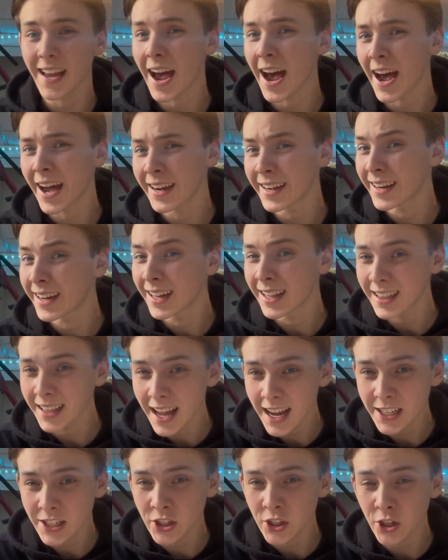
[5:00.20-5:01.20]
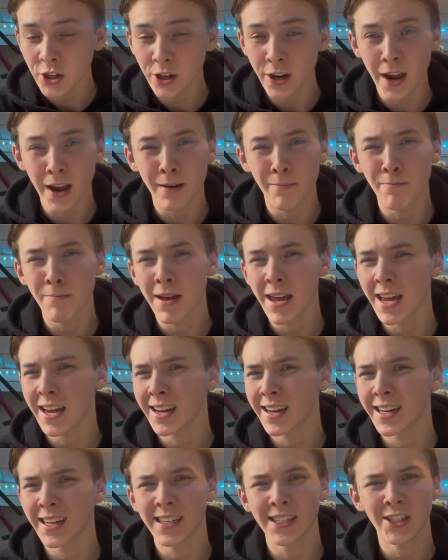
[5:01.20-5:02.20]
add cluster, and
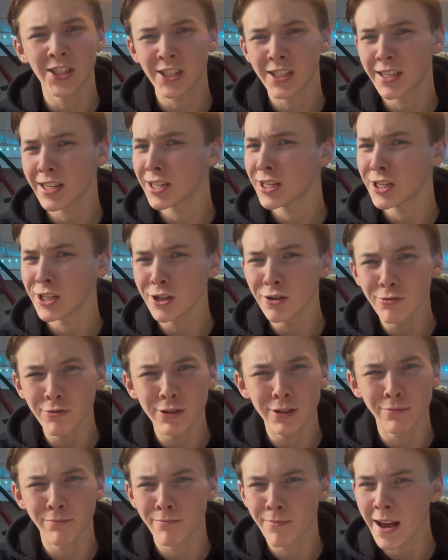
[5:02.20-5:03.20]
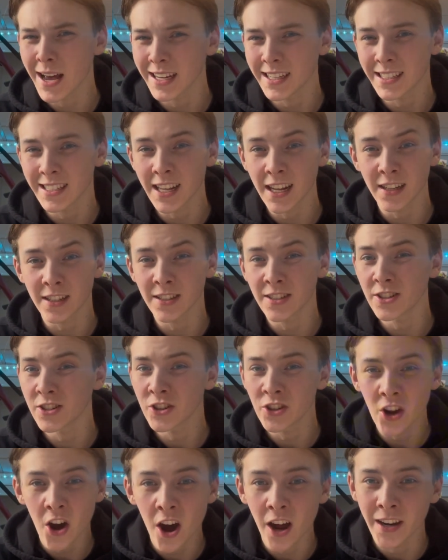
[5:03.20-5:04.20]
make just a huge mess that's
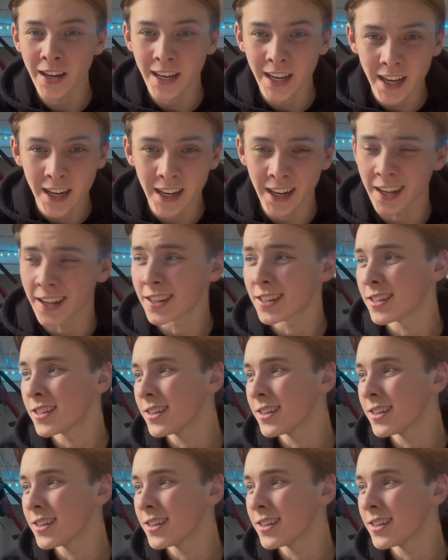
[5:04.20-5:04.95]
not needed.